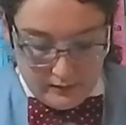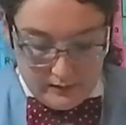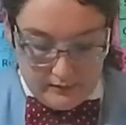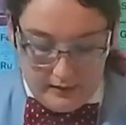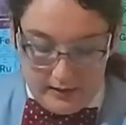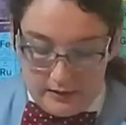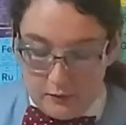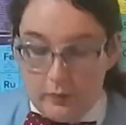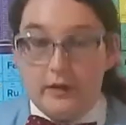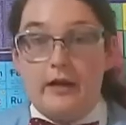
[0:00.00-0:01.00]
And that is
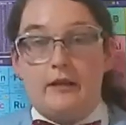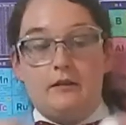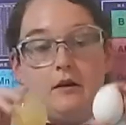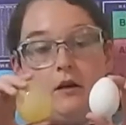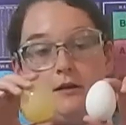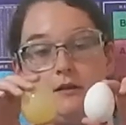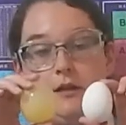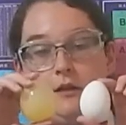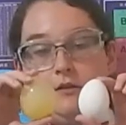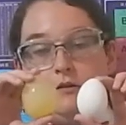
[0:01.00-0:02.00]
what has caused
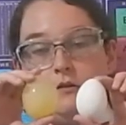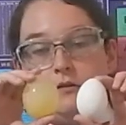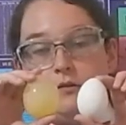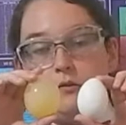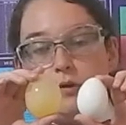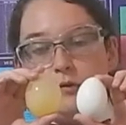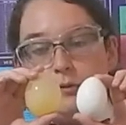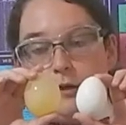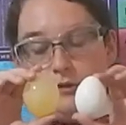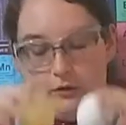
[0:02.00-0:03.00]
it to grow so
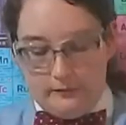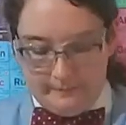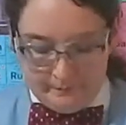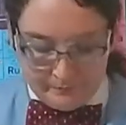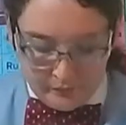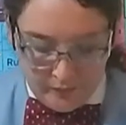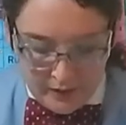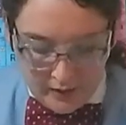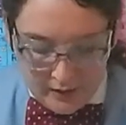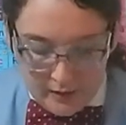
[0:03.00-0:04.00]
much.
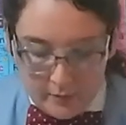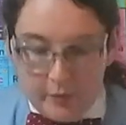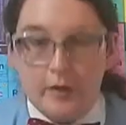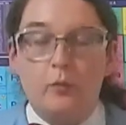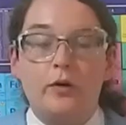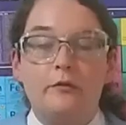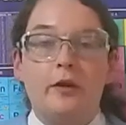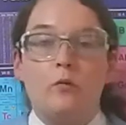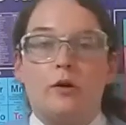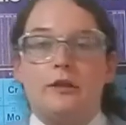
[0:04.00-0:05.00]
But what if I
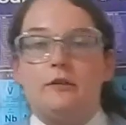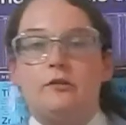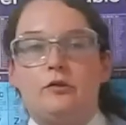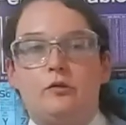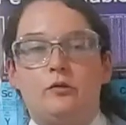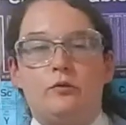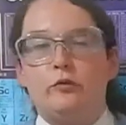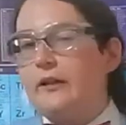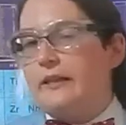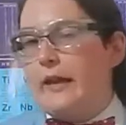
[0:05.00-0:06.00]
wanted to
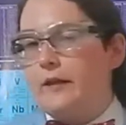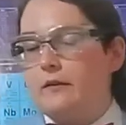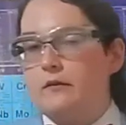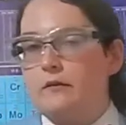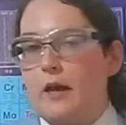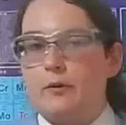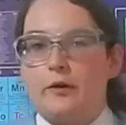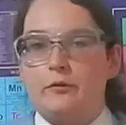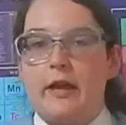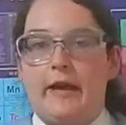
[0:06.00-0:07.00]
shrink the egg? How would I
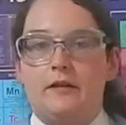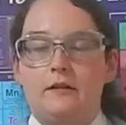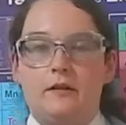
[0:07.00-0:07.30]
do that?